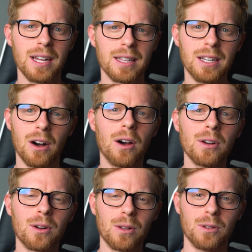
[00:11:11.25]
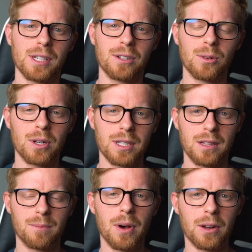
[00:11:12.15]
the auto-closing doors in
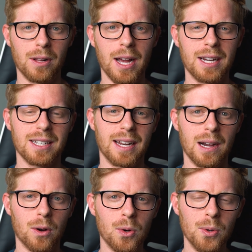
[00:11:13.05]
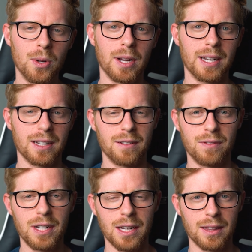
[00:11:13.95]
the Model X and how cool and
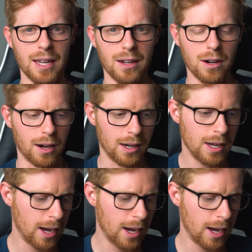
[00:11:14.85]
convenient they are.